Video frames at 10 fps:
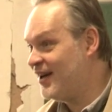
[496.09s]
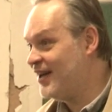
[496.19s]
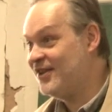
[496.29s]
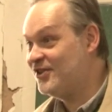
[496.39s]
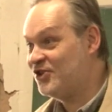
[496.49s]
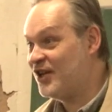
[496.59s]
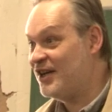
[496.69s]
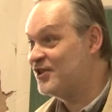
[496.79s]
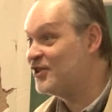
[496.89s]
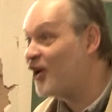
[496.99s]
I didn't
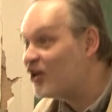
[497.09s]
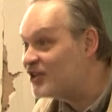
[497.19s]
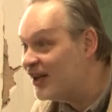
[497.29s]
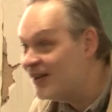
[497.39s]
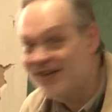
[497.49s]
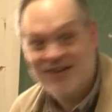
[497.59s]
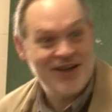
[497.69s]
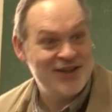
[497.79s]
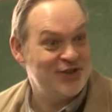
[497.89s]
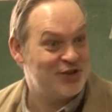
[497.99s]
train as a doctor,
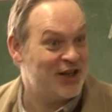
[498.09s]
I didn't